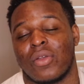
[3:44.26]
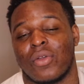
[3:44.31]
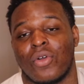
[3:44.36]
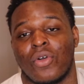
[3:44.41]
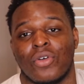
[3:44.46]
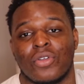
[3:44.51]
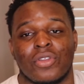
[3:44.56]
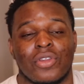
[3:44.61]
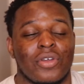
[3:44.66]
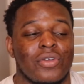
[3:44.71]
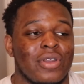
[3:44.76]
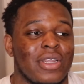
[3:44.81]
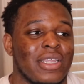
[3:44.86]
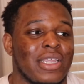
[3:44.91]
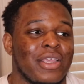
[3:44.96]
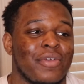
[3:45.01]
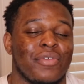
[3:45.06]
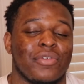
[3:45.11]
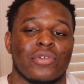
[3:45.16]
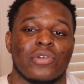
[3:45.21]
Although they're
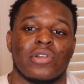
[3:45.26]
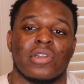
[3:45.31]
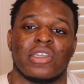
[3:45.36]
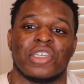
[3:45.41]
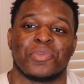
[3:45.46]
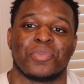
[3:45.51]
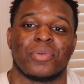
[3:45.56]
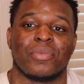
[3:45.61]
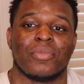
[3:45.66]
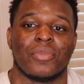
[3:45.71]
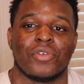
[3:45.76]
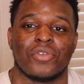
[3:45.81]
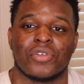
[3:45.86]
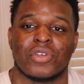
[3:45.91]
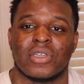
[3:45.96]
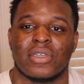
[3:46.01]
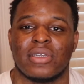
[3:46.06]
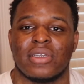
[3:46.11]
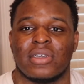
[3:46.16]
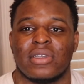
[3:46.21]
giving all these
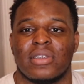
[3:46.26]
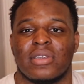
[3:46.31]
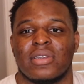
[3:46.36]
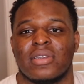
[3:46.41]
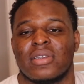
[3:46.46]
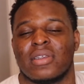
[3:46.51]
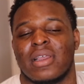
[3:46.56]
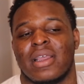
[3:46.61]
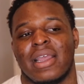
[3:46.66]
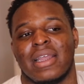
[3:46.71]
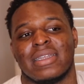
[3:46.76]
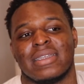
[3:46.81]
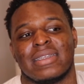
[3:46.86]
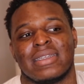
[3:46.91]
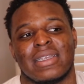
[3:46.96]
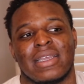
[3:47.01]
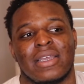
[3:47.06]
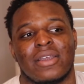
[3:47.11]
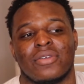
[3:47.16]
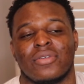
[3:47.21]
promotions and
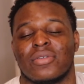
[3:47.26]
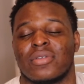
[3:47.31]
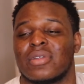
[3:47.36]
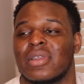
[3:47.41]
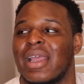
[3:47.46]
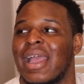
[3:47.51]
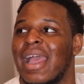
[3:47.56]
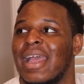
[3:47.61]
sales,